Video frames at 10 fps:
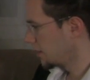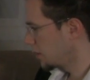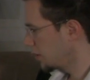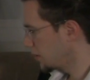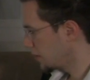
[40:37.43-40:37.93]

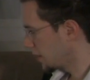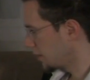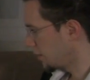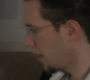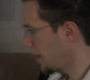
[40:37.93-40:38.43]
2 to
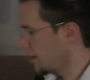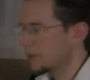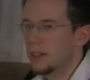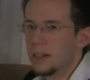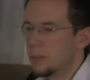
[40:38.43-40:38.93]
the
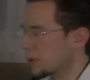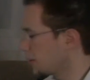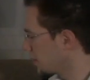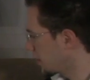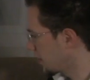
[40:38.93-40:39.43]
5 an
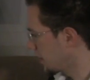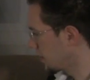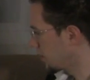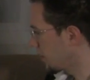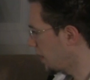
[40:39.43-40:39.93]
imperfect, and
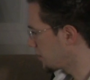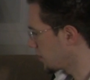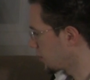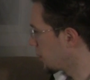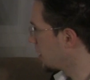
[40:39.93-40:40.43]
then the 5
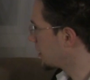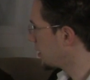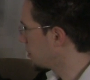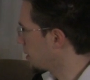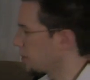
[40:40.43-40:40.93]
to the 1
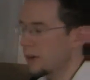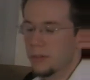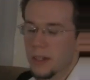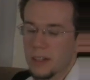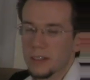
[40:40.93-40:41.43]
could be a
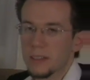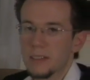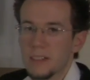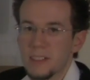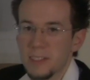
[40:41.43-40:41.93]
perfect.
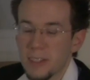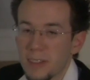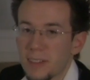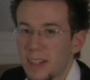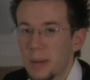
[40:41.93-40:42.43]

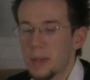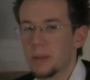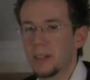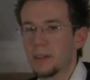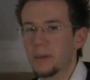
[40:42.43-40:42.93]
So it'd be
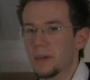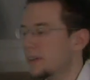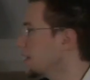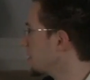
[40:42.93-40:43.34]
pretty cool.